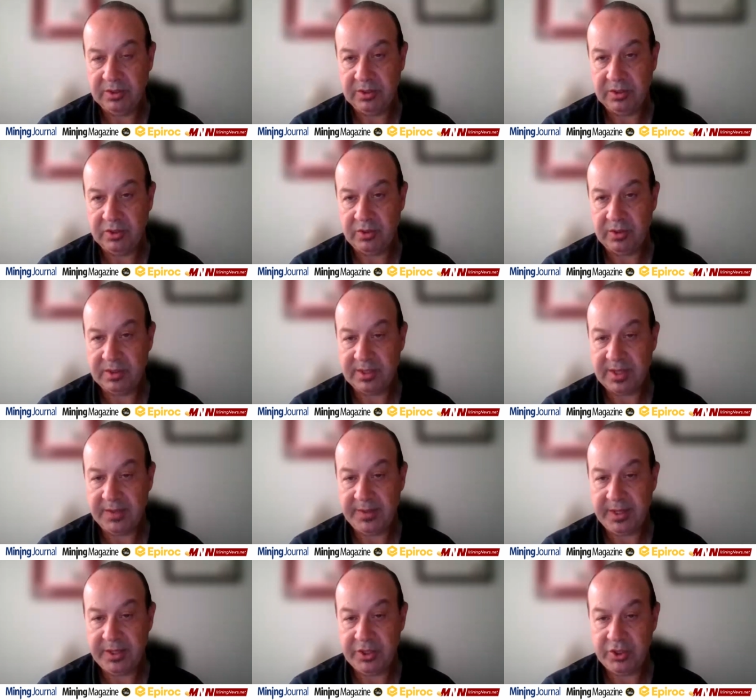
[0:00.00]
to
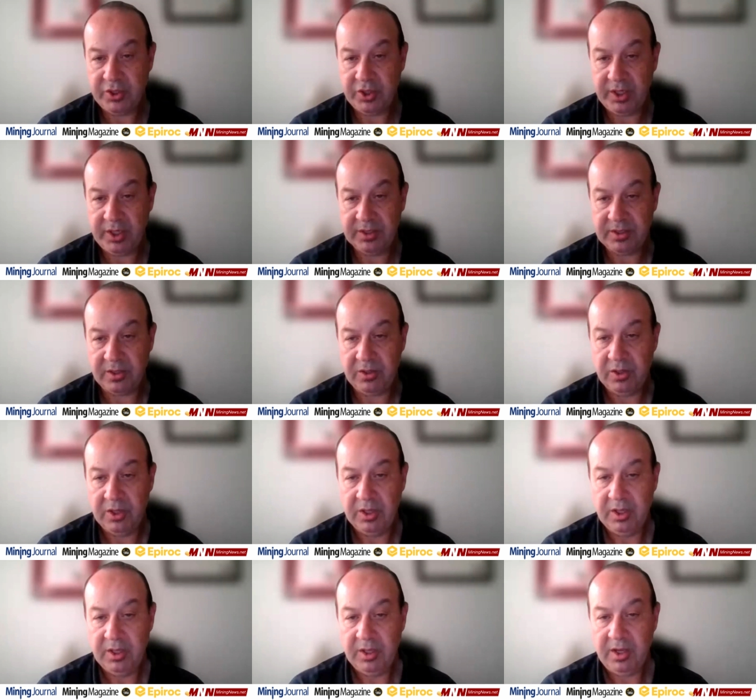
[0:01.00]
start that journey. So,
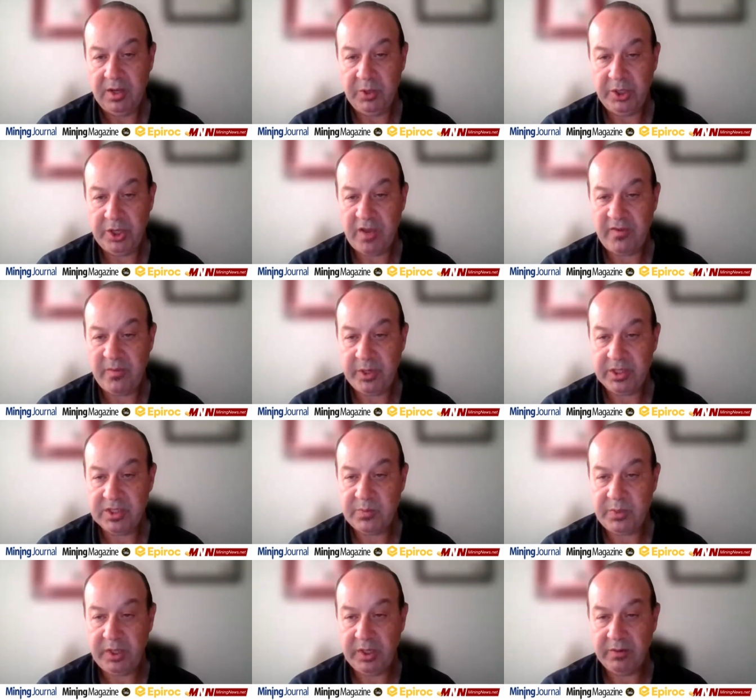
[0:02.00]
and we know from
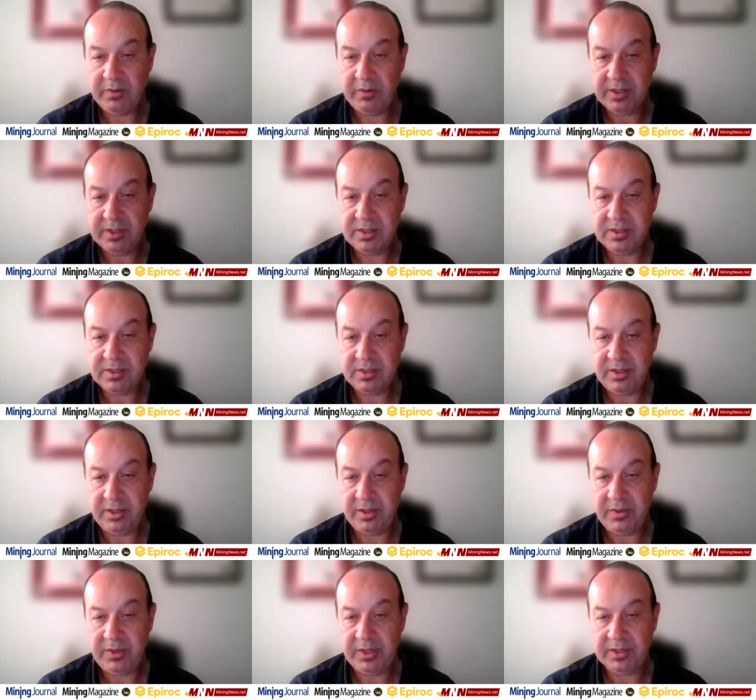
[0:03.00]
experience, you
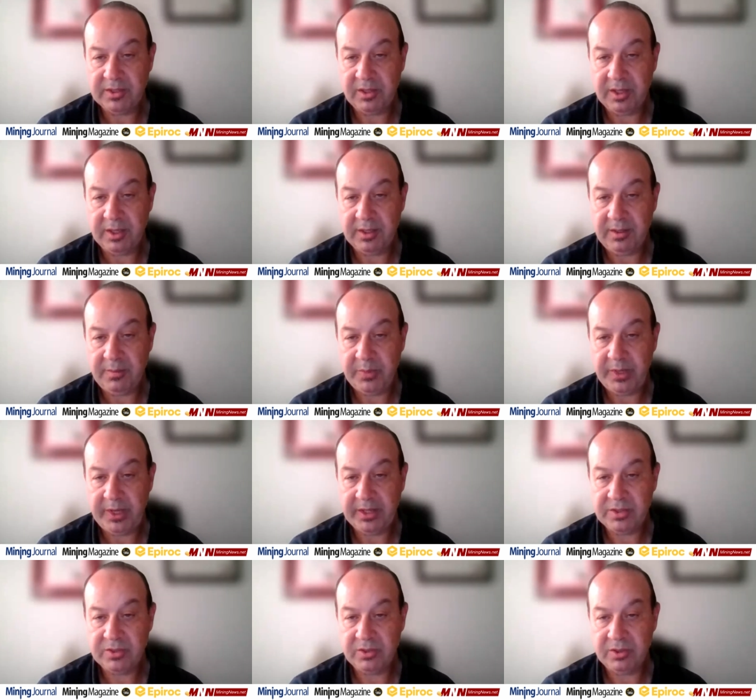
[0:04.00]
know, things like
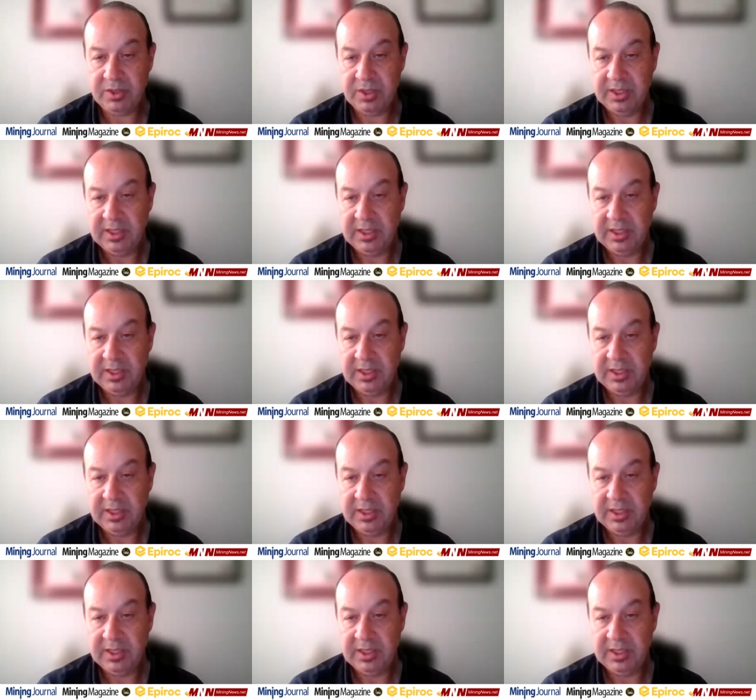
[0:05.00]
impacts on